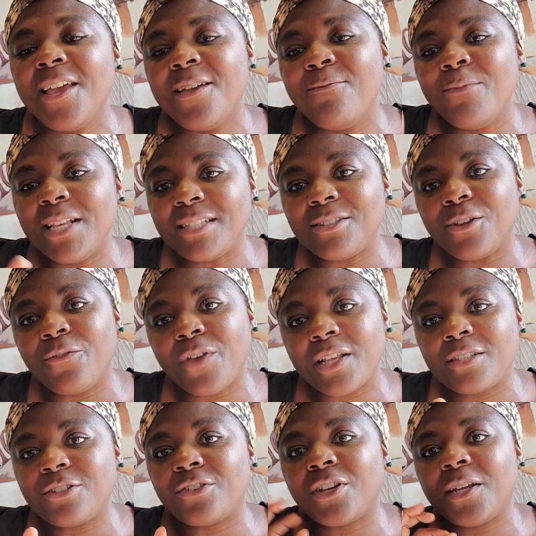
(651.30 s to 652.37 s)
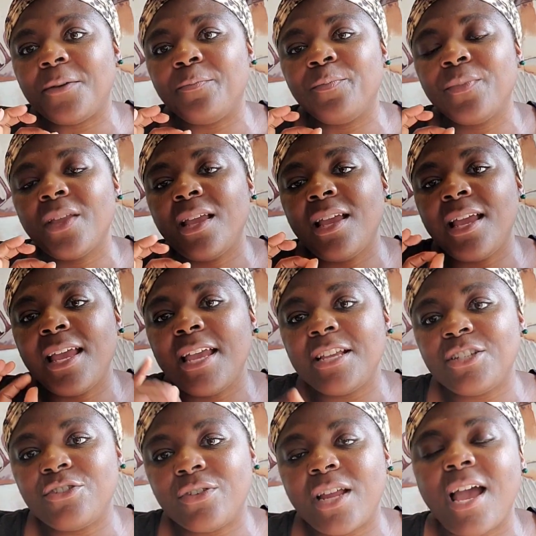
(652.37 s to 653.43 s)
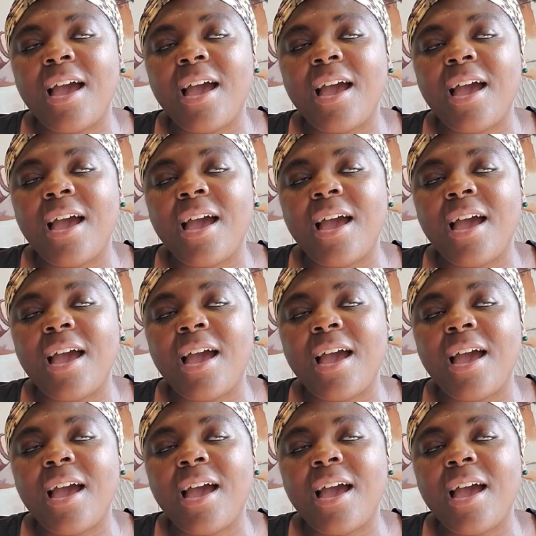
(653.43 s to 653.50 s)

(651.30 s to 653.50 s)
Mystery of History, History